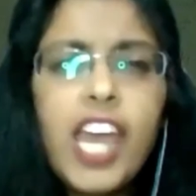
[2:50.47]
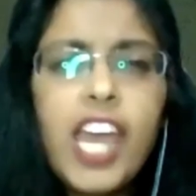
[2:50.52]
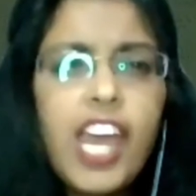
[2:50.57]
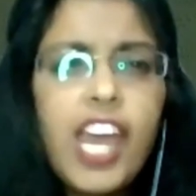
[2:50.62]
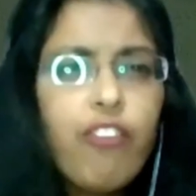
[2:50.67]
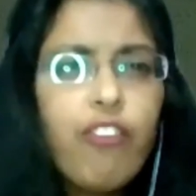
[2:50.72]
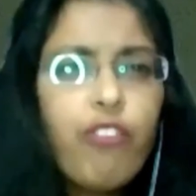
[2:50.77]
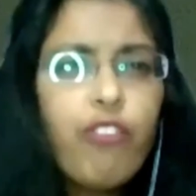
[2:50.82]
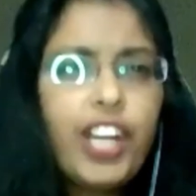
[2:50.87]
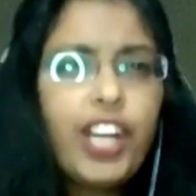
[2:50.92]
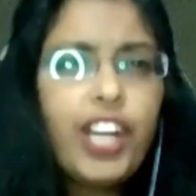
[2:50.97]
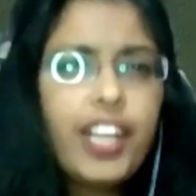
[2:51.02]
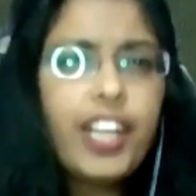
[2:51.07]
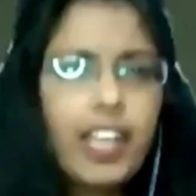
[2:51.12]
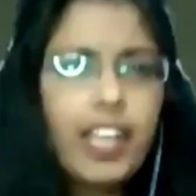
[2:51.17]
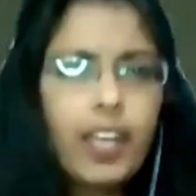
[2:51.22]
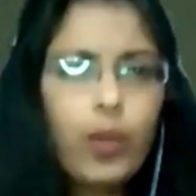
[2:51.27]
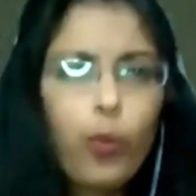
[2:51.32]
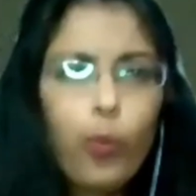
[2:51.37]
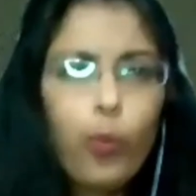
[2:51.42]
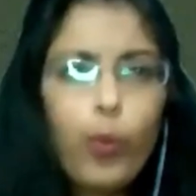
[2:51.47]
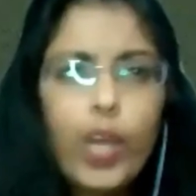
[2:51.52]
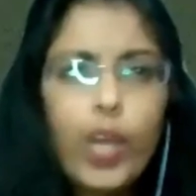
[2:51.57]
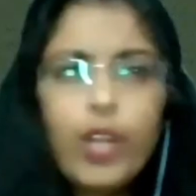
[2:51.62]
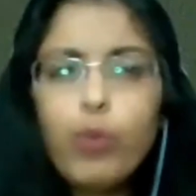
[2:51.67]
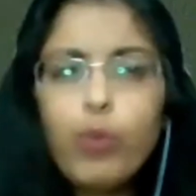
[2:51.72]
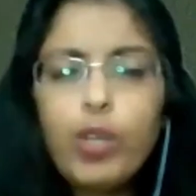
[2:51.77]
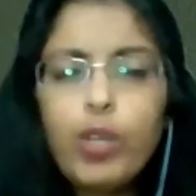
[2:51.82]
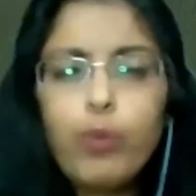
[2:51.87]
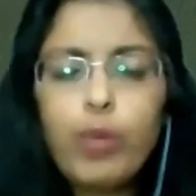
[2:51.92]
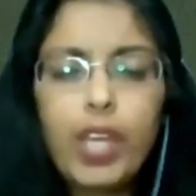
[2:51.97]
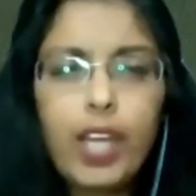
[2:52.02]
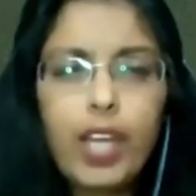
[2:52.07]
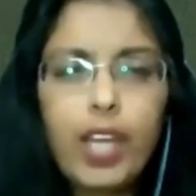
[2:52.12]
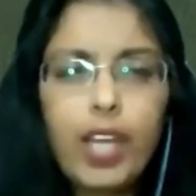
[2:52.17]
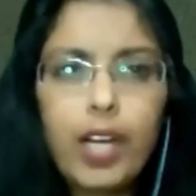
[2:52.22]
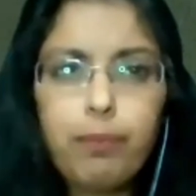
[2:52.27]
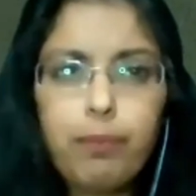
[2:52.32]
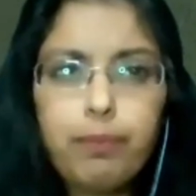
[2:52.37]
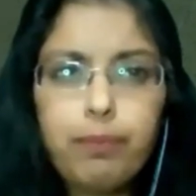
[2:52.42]
Every day when we
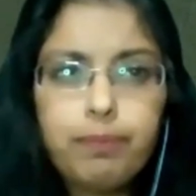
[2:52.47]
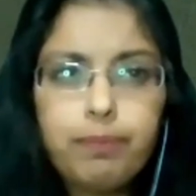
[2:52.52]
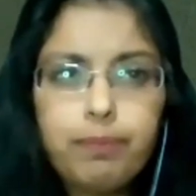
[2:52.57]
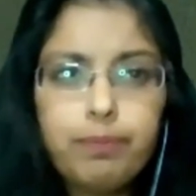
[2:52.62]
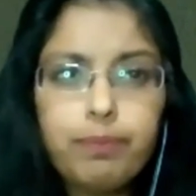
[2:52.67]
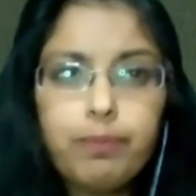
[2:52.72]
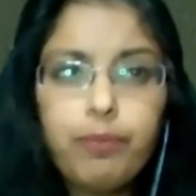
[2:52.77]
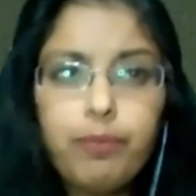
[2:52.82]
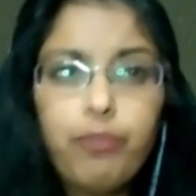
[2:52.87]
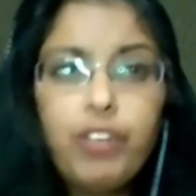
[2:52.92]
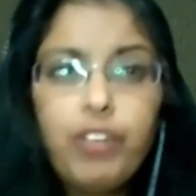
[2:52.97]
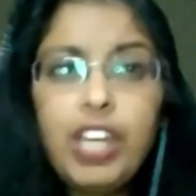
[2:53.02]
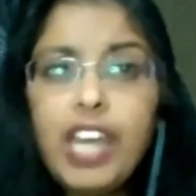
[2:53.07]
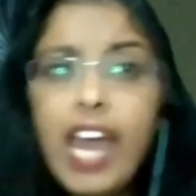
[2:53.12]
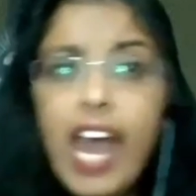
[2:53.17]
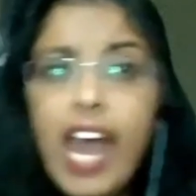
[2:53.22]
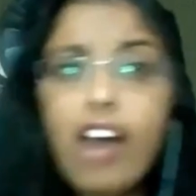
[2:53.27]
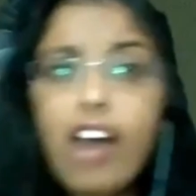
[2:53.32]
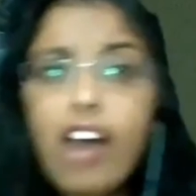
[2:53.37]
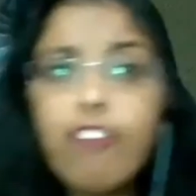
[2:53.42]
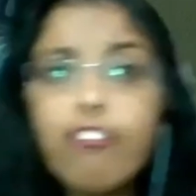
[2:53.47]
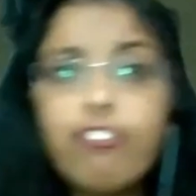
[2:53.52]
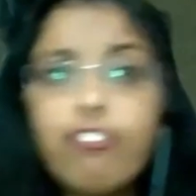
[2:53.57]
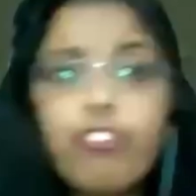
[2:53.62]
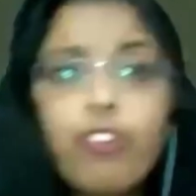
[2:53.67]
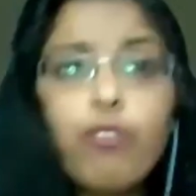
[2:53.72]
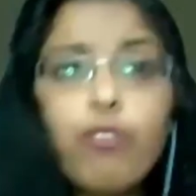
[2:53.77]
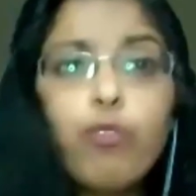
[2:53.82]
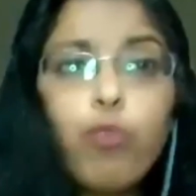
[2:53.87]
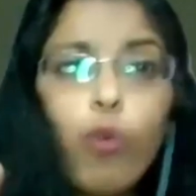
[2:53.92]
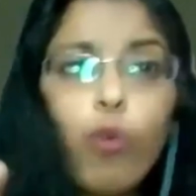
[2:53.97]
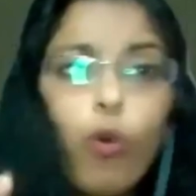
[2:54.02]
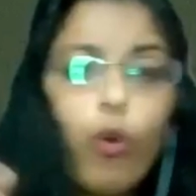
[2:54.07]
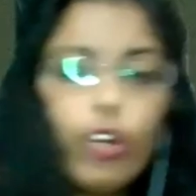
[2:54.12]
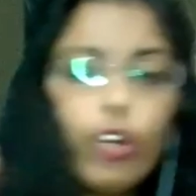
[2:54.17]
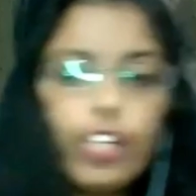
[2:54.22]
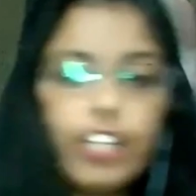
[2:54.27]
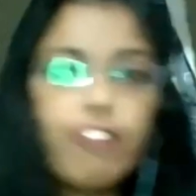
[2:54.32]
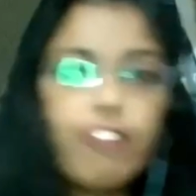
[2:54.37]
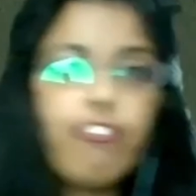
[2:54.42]
wake up, we have
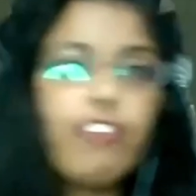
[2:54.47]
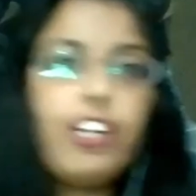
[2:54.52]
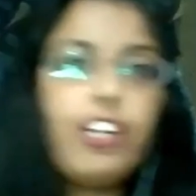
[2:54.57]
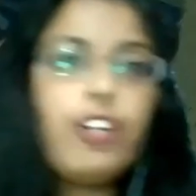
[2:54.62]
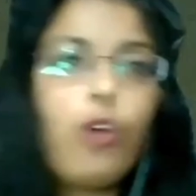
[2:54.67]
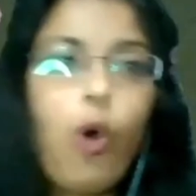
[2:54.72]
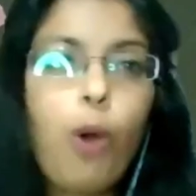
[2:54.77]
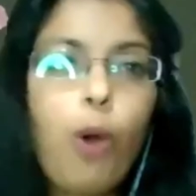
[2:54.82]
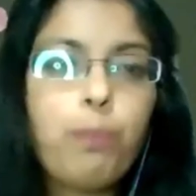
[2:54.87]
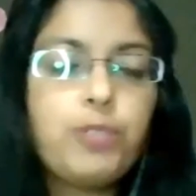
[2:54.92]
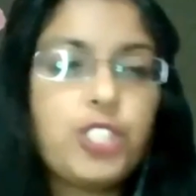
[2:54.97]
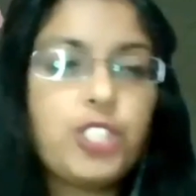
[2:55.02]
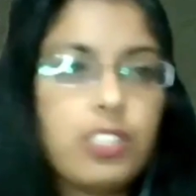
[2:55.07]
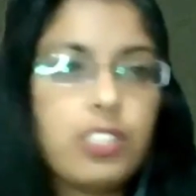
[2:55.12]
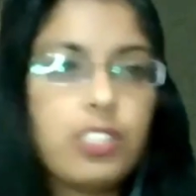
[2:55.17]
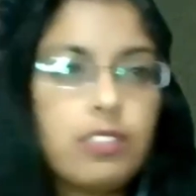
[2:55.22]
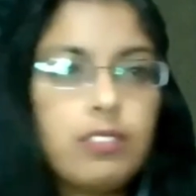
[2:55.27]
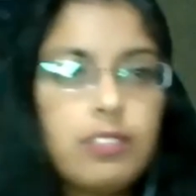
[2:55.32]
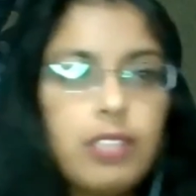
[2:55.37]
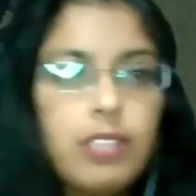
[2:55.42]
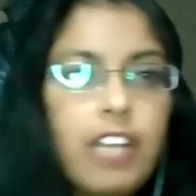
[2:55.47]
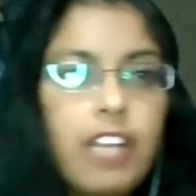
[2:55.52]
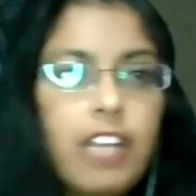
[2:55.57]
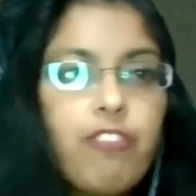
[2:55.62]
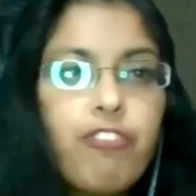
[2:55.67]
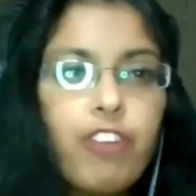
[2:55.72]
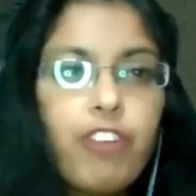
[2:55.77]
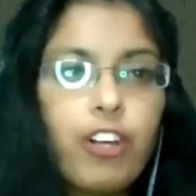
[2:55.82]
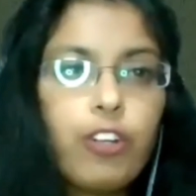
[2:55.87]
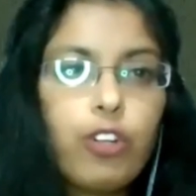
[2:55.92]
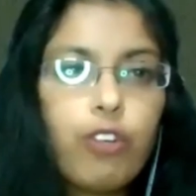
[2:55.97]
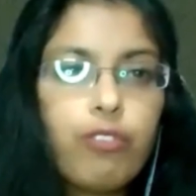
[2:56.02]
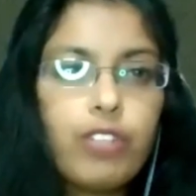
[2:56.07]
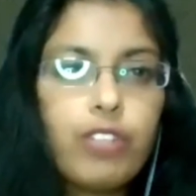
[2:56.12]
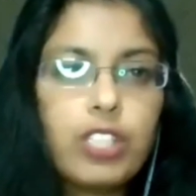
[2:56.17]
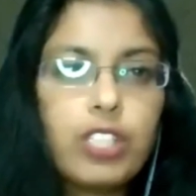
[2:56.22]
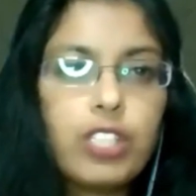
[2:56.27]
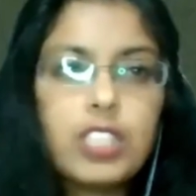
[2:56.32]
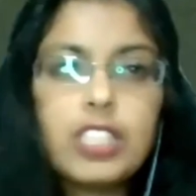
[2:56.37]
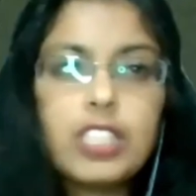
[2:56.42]
four different options in front of
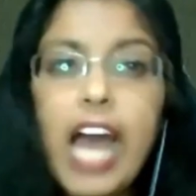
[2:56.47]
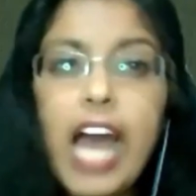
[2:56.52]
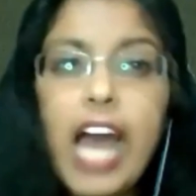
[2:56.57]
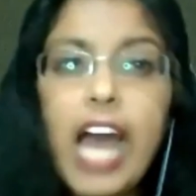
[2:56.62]
us.